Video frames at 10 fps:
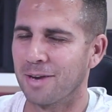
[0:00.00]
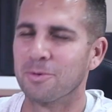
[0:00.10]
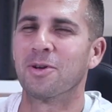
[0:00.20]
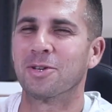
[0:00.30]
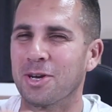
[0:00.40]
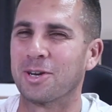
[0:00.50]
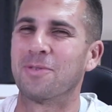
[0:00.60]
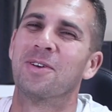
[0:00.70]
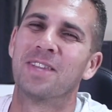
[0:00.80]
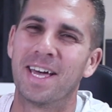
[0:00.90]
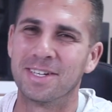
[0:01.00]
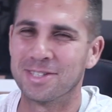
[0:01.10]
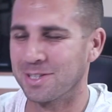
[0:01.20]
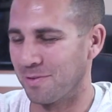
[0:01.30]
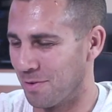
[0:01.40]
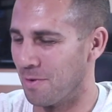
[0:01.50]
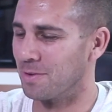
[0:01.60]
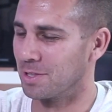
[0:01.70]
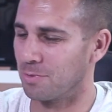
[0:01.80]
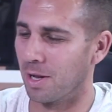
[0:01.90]
And we will talk about that in just a few
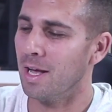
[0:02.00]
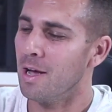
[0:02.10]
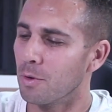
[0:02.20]
moments as well.